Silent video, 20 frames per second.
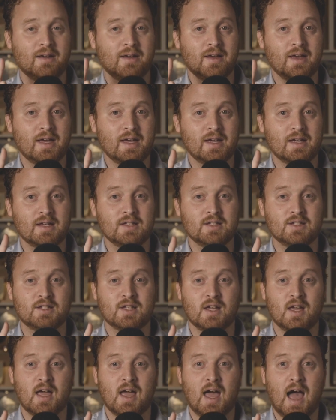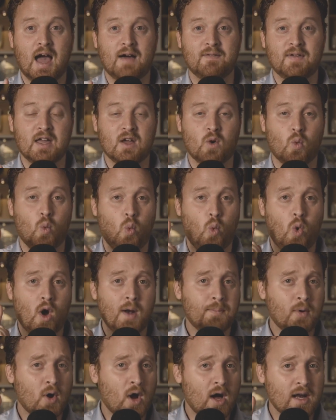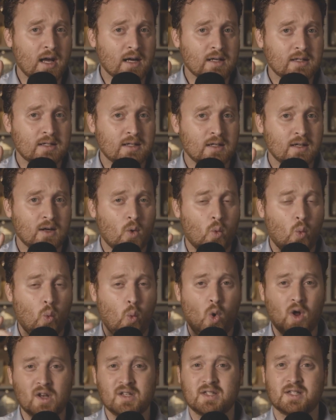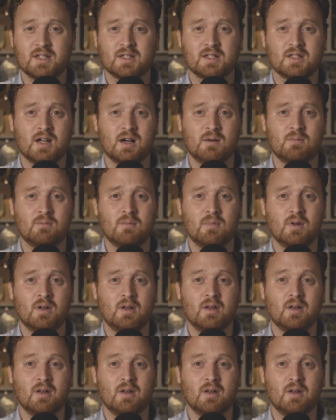is having one product, one system,